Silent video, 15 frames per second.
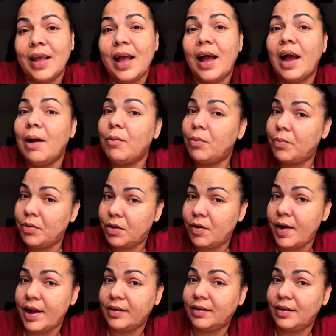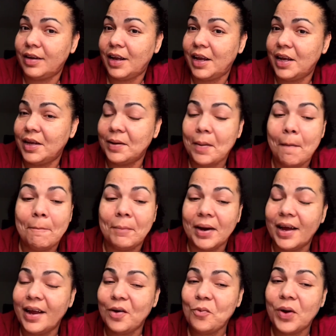I will procrastinate.
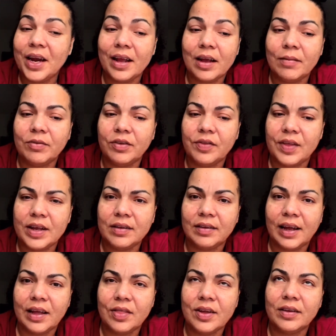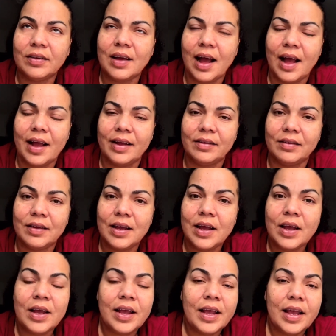But when it comes to things like this, guys,
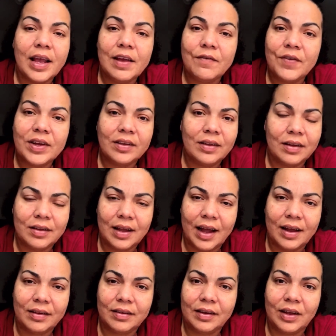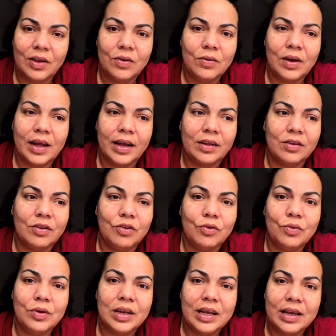if it's a task that you like to do
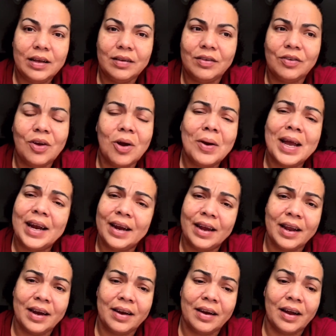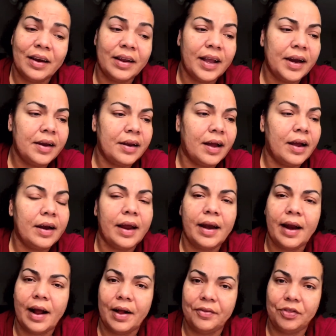least, go ahead and get it done. Get it done
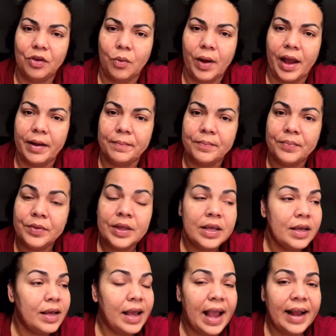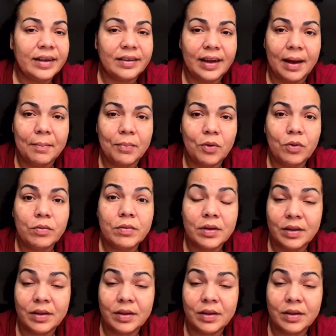and out the way. Example,